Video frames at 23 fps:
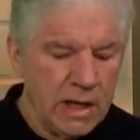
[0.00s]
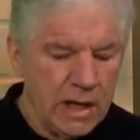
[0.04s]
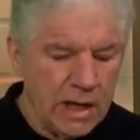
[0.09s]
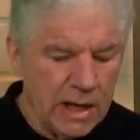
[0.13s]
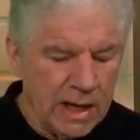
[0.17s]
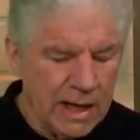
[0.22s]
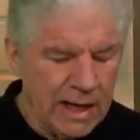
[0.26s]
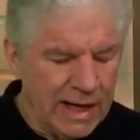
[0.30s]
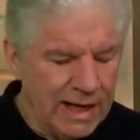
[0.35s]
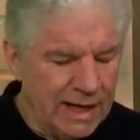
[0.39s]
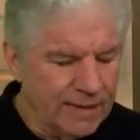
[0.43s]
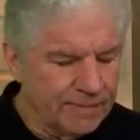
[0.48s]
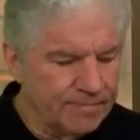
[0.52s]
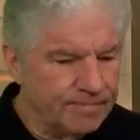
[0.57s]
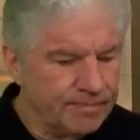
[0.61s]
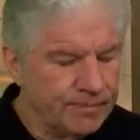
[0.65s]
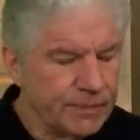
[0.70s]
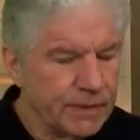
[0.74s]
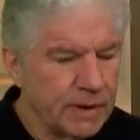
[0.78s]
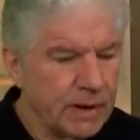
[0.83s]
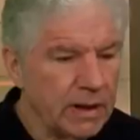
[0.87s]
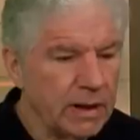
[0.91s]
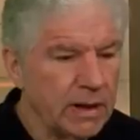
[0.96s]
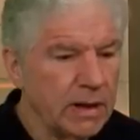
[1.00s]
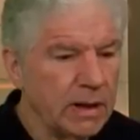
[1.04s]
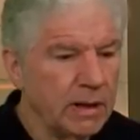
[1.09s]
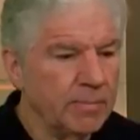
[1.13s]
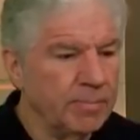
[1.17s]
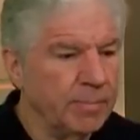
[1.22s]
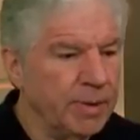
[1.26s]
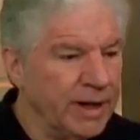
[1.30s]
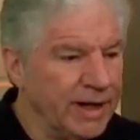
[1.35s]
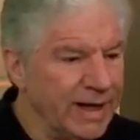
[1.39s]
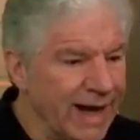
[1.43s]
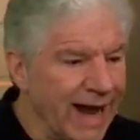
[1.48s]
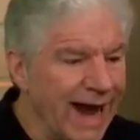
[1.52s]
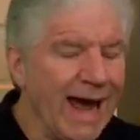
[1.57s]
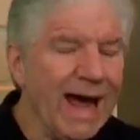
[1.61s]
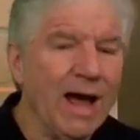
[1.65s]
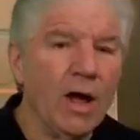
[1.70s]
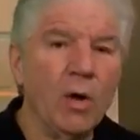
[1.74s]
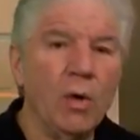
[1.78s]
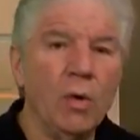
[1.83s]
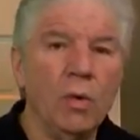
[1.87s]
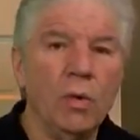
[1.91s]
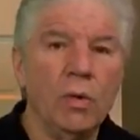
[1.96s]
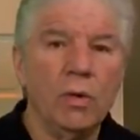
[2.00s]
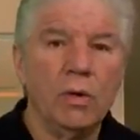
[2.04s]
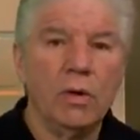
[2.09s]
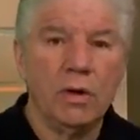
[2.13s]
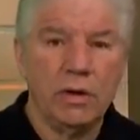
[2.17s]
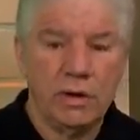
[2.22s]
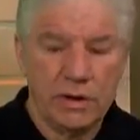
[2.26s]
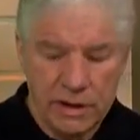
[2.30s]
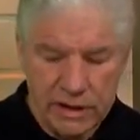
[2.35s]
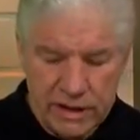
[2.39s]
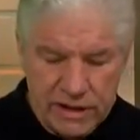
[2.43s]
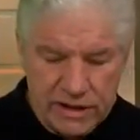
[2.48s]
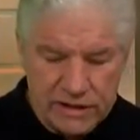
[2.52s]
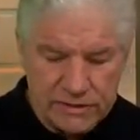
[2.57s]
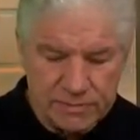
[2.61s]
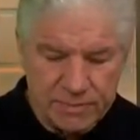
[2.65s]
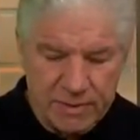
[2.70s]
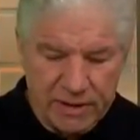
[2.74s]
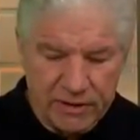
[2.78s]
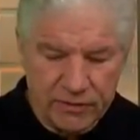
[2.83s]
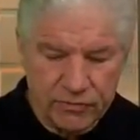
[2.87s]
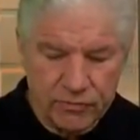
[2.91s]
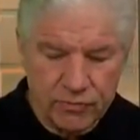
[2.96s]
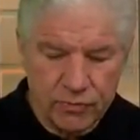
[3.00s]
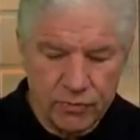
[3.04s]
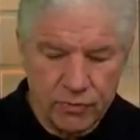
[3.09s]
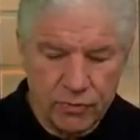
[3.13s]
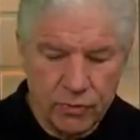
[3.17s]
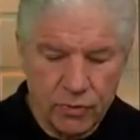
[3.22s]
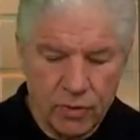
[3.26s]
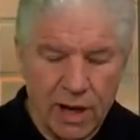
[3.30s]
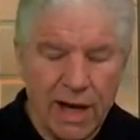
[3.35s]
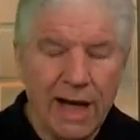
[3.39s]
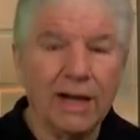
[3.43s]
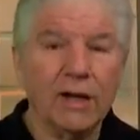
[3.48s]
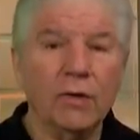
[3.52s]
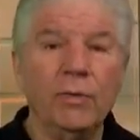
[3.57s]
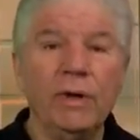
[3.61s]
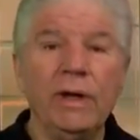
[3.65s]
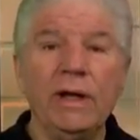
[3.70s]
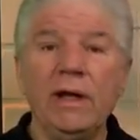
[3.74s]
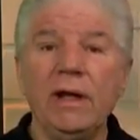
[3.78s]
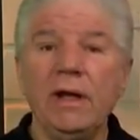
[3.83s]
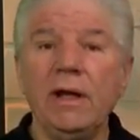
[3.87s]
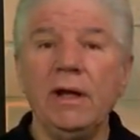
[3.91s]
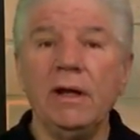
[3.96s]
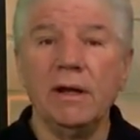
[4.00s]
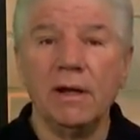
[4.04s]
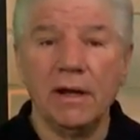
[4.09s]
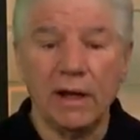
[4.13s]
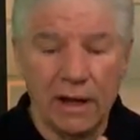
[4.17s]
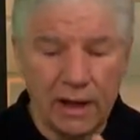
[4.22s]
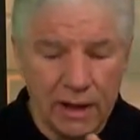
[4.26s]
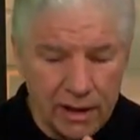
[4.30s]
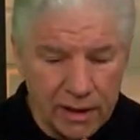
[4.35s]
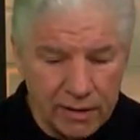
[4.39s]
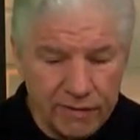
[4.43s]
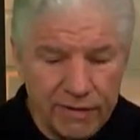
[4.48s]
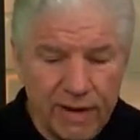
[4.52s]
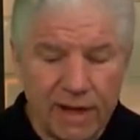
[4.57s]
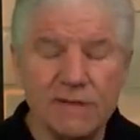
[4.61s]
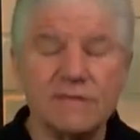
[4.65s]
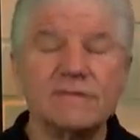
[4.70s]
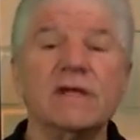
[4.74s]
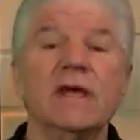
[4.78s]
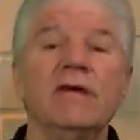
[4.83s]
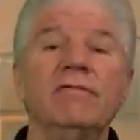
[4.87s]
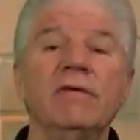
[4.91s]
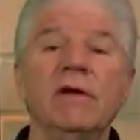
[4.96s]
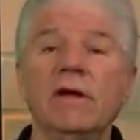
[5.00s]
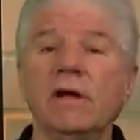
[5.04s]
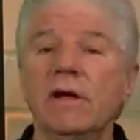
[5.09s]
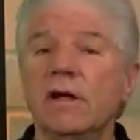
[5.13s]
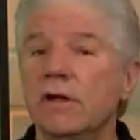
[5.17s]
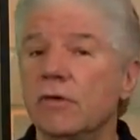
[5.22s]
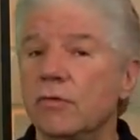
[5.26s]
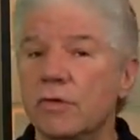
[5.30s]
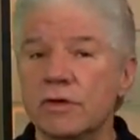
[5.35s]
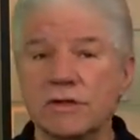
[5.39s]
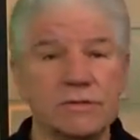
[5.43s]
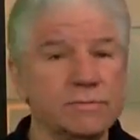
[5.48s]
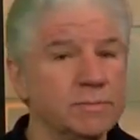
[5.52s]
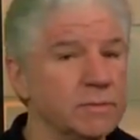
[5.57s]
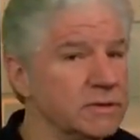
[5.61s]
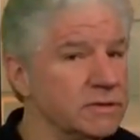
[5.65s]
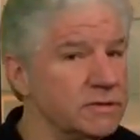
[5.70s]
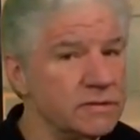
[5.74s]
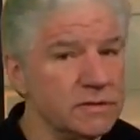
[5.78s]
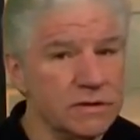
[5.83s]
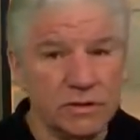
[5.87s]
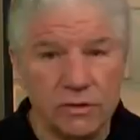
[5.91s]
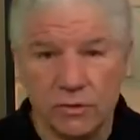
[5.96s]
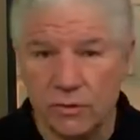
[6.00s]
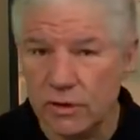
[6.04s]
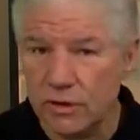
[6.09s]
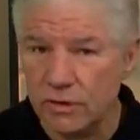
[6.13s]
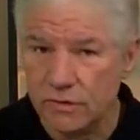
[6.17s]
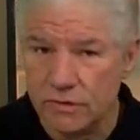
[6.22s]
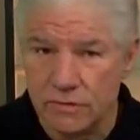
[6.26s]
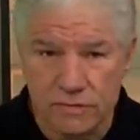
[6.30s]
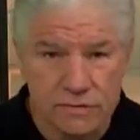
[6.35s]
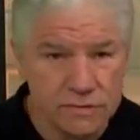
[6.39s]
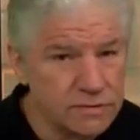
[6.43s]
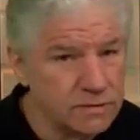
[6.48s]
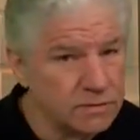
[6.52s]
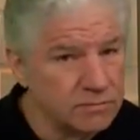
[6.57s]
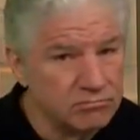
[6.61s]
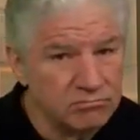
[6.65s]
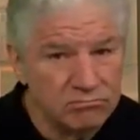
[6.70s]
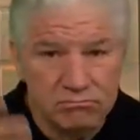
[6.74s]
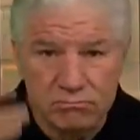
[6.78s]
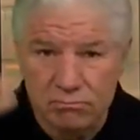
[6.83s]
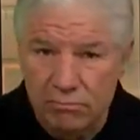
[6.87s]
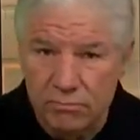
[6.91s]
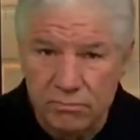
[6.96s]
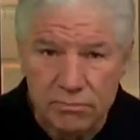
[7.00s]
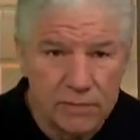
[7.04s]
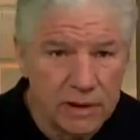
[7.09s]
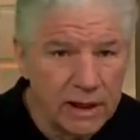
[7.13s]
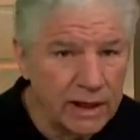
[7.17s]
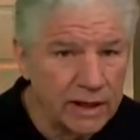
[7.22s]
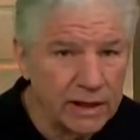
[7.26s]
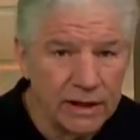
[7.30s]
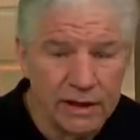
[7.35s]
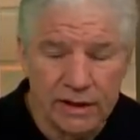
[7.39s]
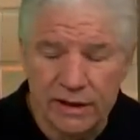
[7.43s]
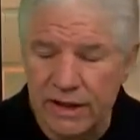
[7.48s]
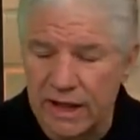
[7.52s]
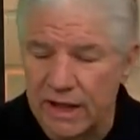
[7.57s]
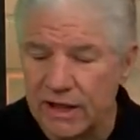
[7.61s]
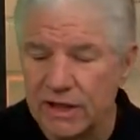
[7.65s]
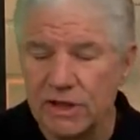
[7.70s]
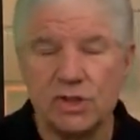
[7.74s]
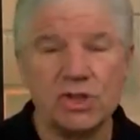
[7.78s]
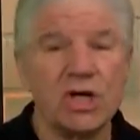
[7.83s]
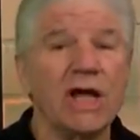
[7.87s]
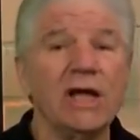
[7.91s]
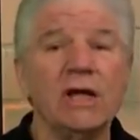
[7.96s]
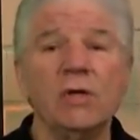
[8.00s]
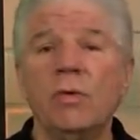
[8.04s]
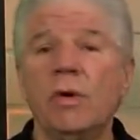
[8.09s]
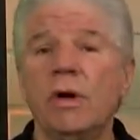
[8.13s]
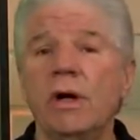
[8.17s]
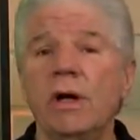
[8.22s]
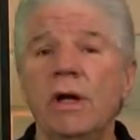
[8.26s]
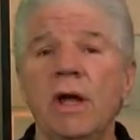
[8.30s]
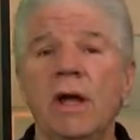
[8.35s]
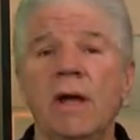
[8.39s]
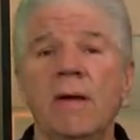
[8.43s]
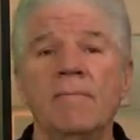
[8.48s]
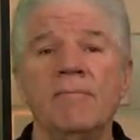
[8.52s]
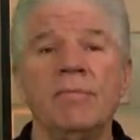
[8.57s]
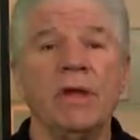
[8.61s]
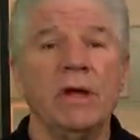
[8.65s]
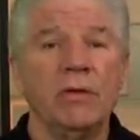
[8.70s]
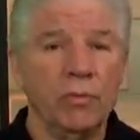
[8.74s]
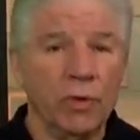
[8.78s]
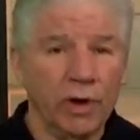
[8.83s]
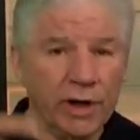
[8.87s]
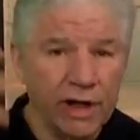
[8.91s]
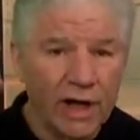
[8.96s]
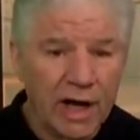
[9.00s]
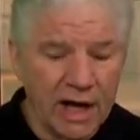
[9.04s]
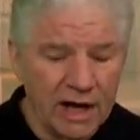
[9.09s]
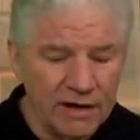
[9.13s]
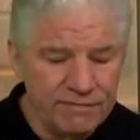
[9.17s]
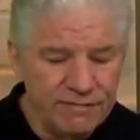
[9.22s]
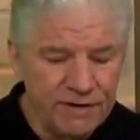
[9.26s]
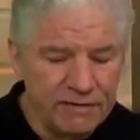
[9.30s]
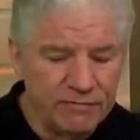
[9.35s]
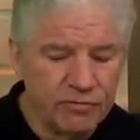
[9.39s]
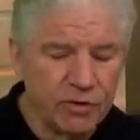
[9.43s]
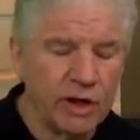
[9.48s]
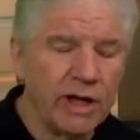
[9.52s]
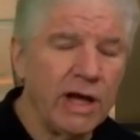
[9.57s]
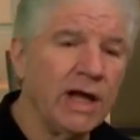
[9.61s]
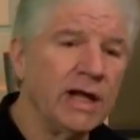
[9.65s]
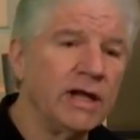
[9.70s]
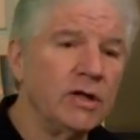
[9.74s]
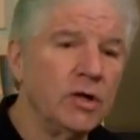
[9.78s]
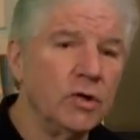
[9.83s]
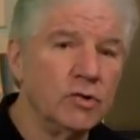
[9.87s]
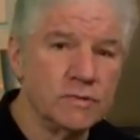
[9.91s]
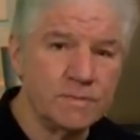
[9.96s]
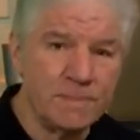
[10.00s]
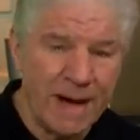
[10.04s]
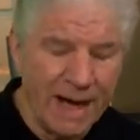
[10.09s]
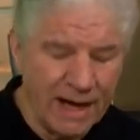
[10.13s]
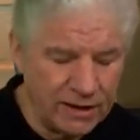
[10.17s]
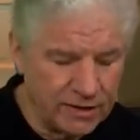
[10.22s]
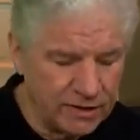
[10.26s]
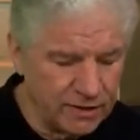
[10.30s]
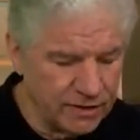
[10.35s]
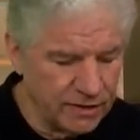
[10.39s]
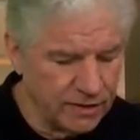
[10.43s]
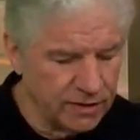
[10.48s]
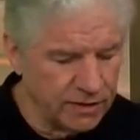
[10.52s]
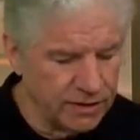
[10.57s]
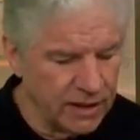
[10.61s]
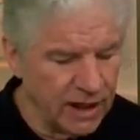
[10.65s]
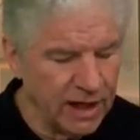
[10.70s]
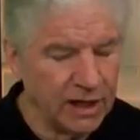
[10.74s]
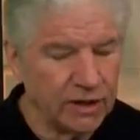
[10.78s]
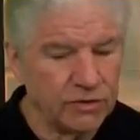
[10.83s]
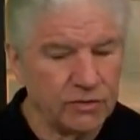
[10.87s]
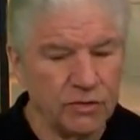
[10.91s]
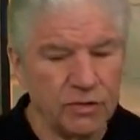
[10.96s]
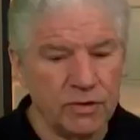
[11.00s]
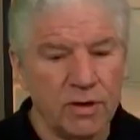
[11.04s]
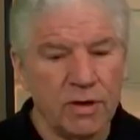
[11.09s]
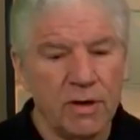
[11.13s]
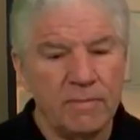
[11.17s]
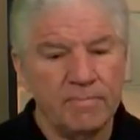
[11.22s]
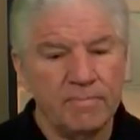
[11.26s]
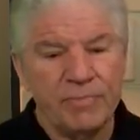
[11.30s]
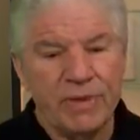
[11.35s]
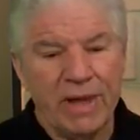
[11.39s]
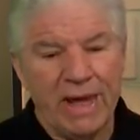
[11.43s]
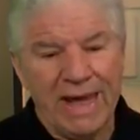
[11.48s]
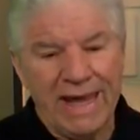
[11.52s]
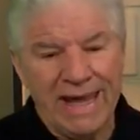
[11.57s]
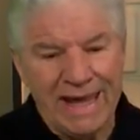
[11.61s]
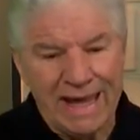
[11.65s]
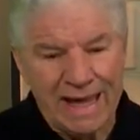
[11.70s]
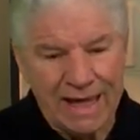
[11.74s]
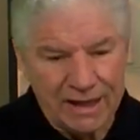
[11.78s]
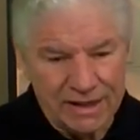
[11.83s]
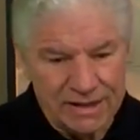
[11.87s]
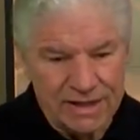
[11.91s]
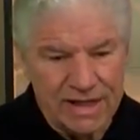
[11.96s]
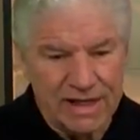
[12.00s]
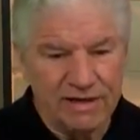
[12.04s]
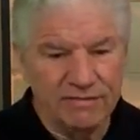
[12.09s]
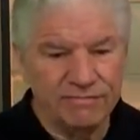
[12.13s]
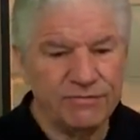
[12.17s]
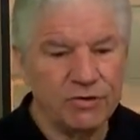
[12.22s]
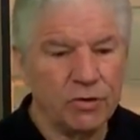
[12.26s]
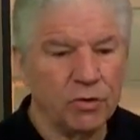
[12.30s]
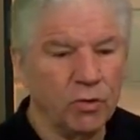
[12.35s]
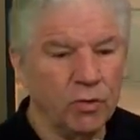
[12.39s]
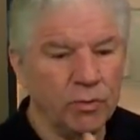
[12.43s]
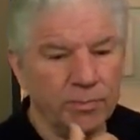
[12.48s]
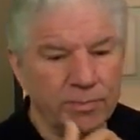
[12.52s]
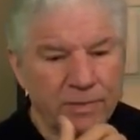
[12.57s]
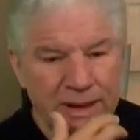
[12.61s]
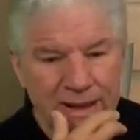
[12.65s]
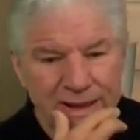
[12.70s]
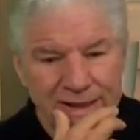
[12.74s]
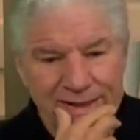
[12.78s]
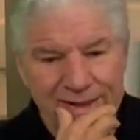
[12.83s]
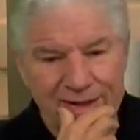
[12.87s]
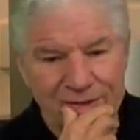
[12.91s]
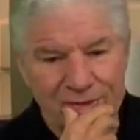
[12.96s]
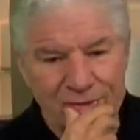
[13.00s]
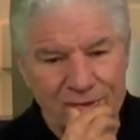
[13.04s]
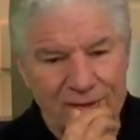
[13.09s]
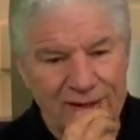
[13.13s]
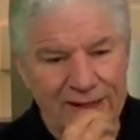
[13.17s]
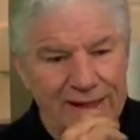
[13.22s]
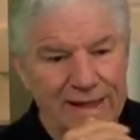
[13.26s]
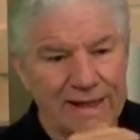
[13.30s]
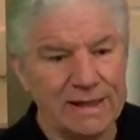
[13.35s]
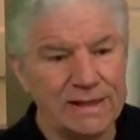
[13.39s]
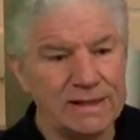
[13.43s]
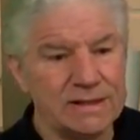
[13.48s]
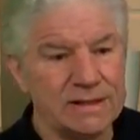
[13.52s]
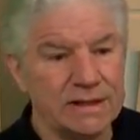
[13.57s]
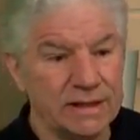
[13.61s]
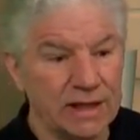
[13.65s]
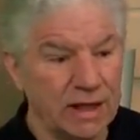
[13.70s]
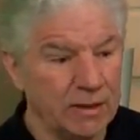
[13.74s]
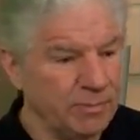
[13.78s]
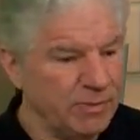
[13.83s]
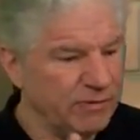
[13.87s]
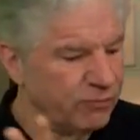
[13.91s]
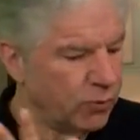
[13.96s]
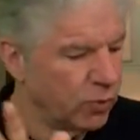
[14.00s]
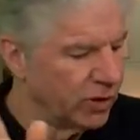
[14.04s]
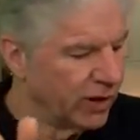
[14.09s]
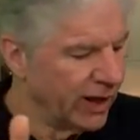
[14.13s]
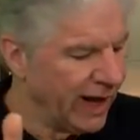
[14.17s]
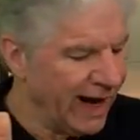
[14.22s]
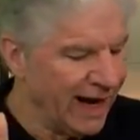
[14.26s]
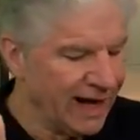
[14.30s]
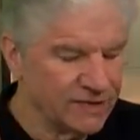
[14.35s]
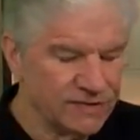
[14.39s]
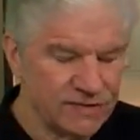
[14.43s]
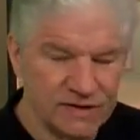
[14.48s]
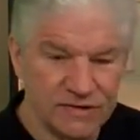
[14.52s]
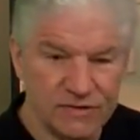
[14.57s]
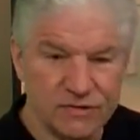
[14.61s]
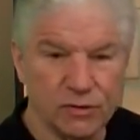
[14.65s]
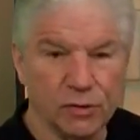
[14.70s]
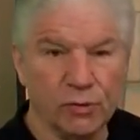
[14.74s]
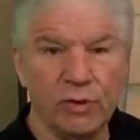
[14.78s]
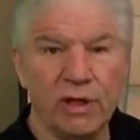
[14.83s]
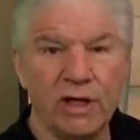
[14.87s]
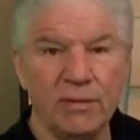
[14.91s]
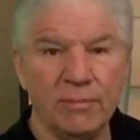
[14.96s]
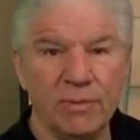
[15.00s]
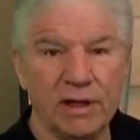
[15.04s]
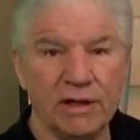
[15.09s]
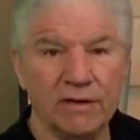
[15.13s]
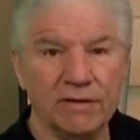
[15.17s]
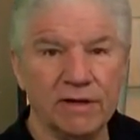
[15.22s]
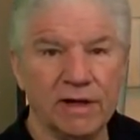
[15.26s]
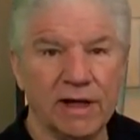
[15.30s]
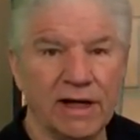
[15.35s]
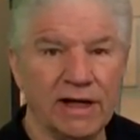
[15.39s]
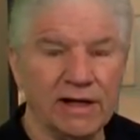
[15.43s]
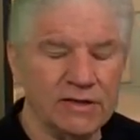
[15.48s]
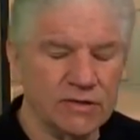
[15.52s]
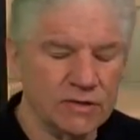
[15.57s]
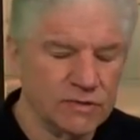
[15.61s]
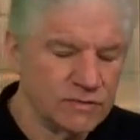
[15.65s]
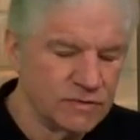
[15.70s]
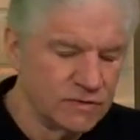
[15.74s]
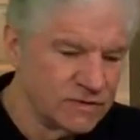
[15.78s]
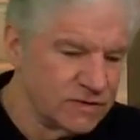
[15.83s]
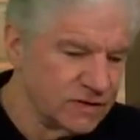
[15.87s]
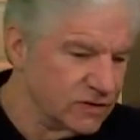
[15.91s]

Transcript: uh, but now, he's been through Halloween and Thanksgiving and Christmas and New Year's, and, and then in January, running a high fever again, goes back to the doctor, and Dave told me the other night, uh, night before last, it's leukemia. The diagnosis